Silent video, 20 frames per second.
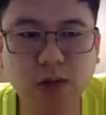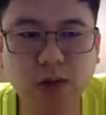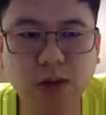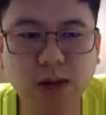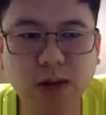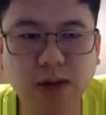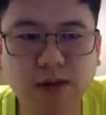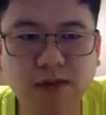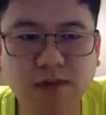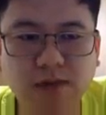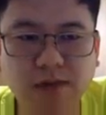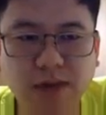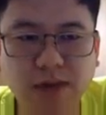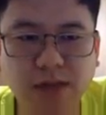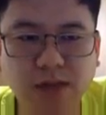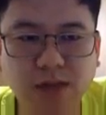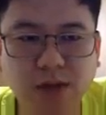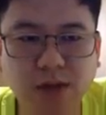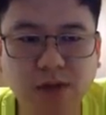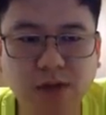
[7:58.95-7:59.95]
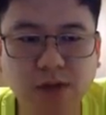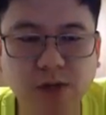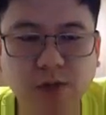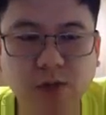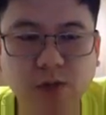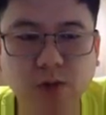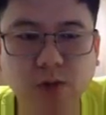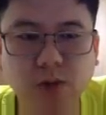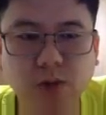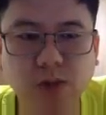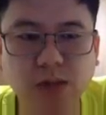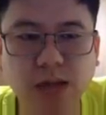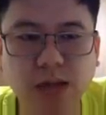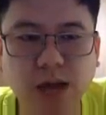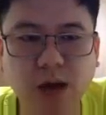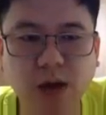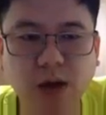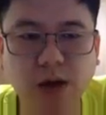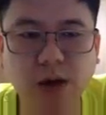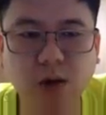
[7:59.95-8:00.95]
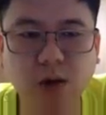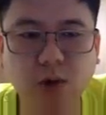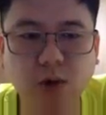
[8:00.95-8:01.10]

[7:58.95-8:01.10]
when they face northeast monsoon, they are on the